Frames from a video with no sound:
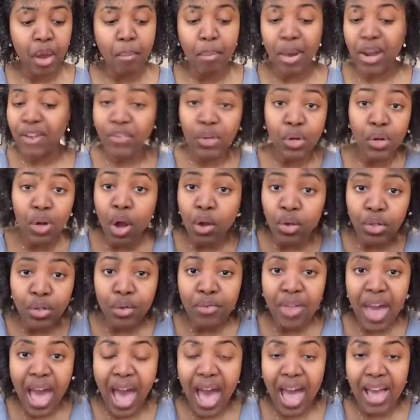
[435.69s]
But if you don't
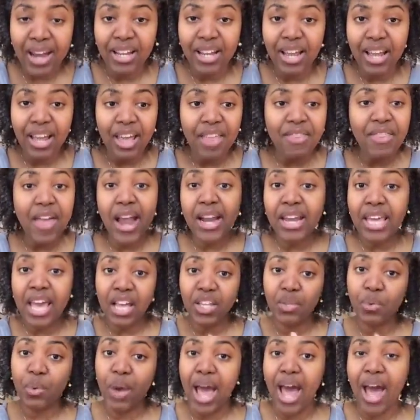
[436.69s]
do that, then
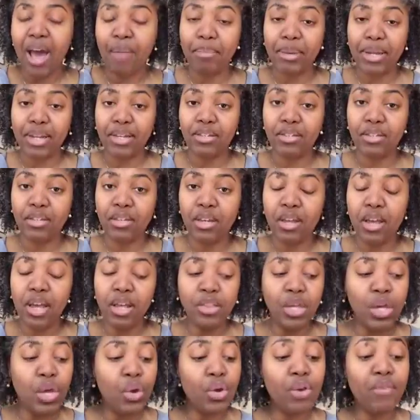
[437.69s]
guess what happens?
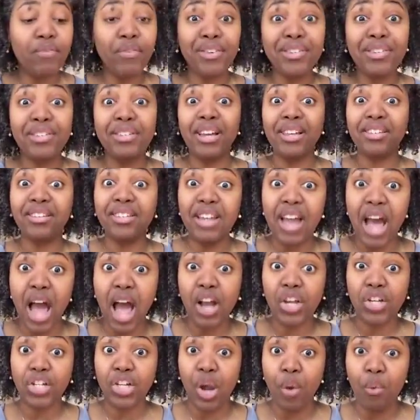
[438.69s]
The universe does
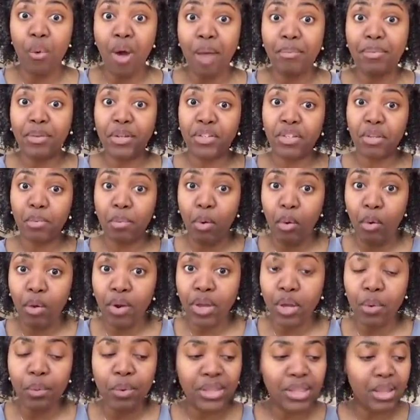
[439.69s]
not show up to
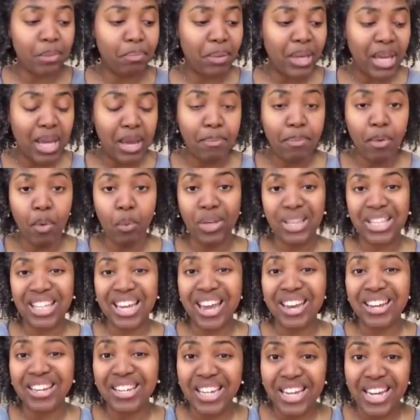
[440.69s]
support you with the people, with the
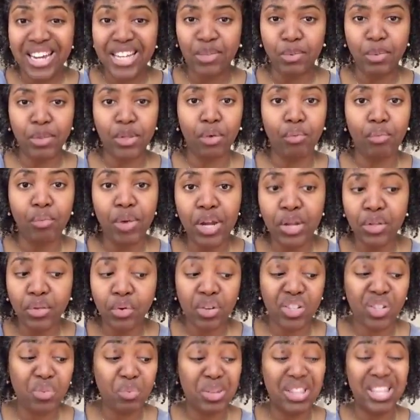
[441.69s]
ideas, with the
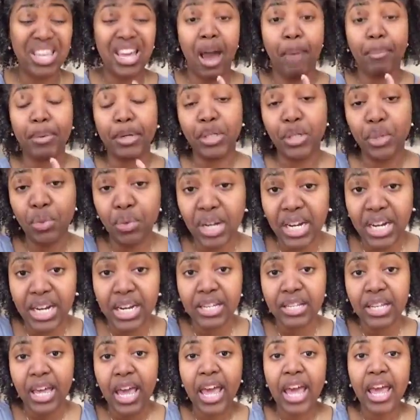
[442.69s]
resources, with the
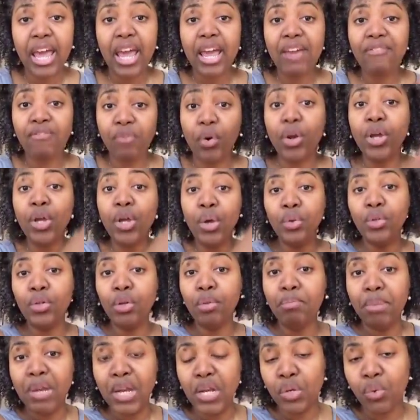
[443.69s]
opportunities for you to
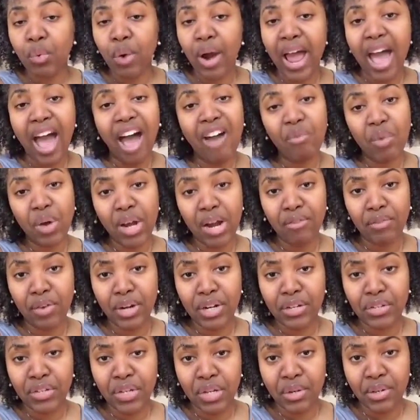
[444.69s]
be, do, or have whatever
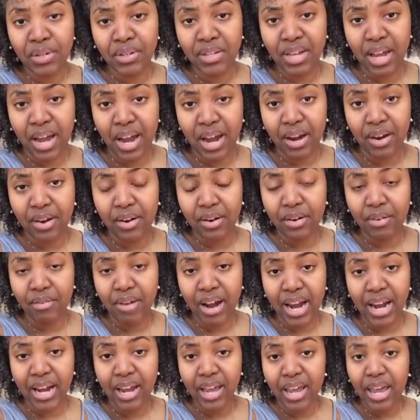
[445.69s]
it is that you desire,
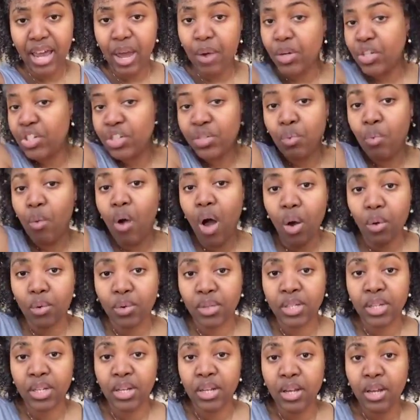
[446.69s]
right? It just
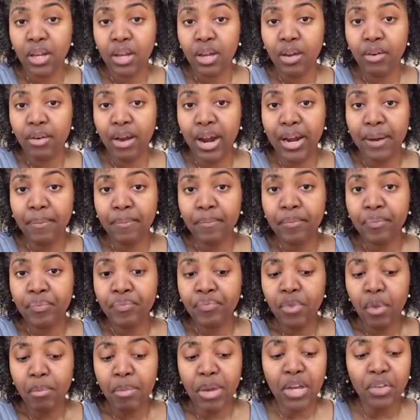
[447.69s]
won't, right?
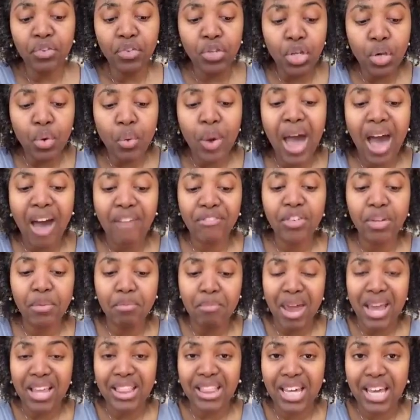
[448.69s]
Because you have to
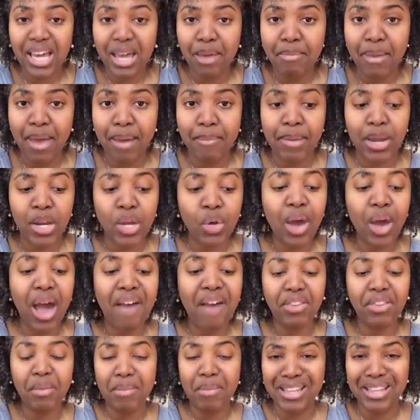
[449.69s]
make the commitment. You
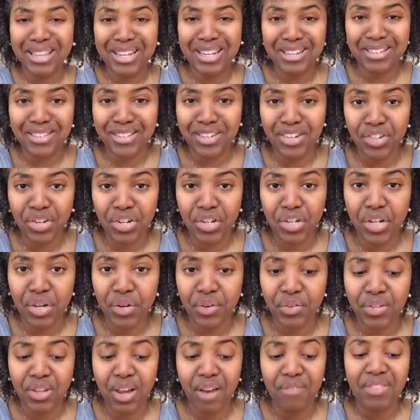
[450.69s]
have to make the decision to
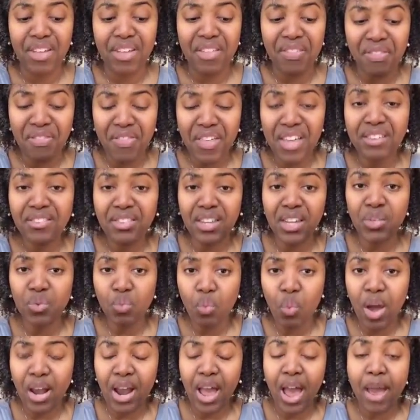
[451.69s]
yourself that this is
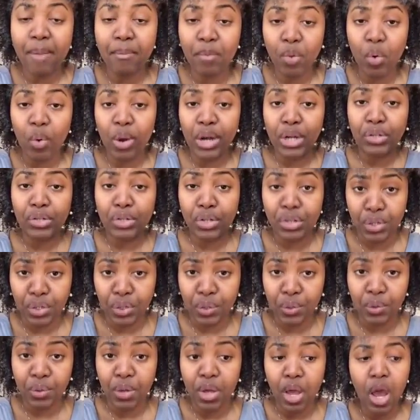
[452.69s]
what I am going to
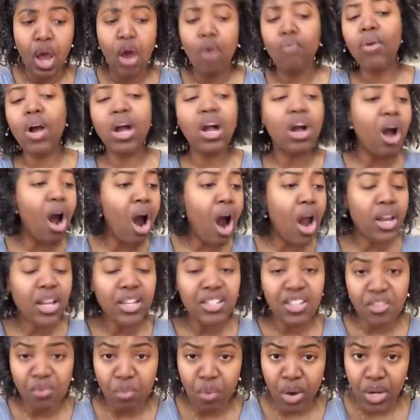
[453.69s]
do,
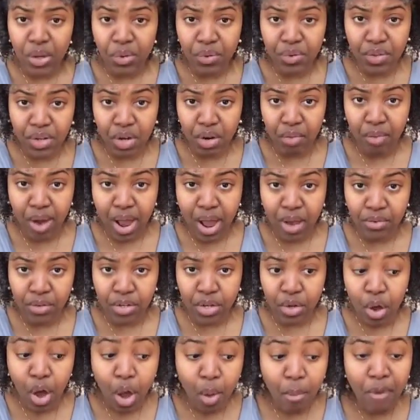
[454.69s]
regardless of what you see around
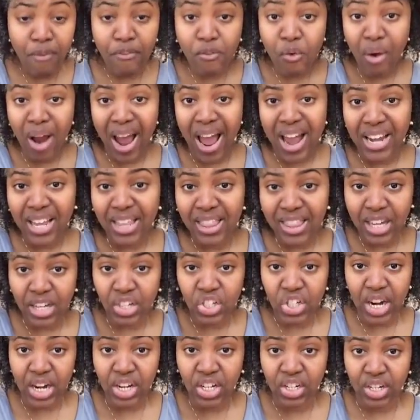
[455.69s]
you, before anything
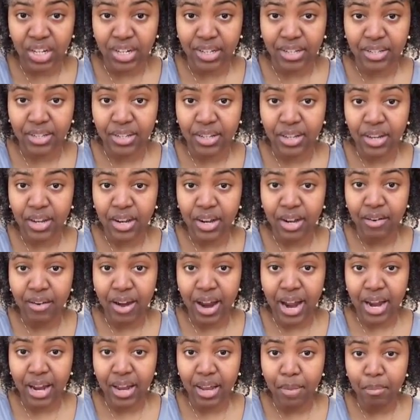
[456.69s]
changes,
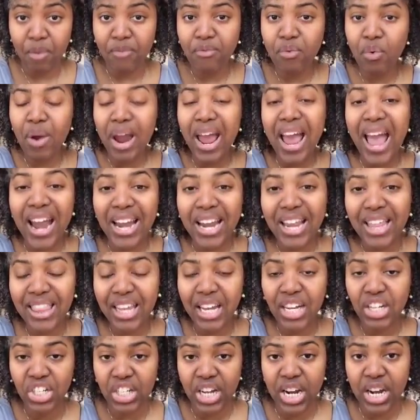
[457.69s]
right? Before
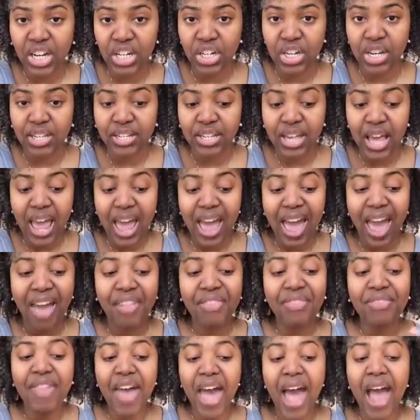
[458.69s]
anything changes.
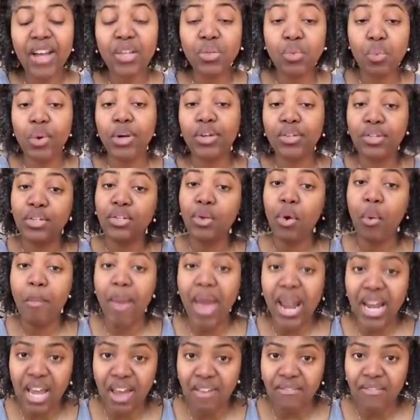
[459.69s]
And that's where so
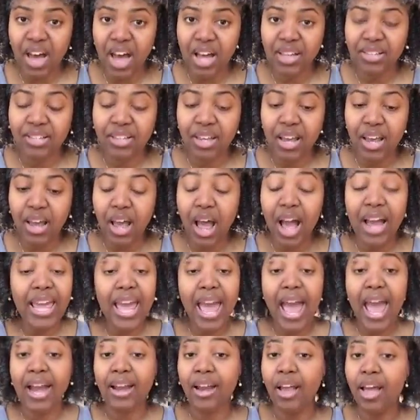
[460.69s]
many of us,
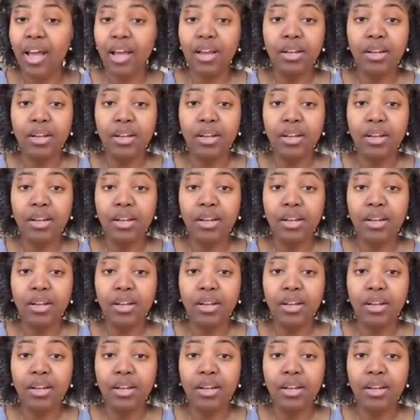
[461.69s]
again,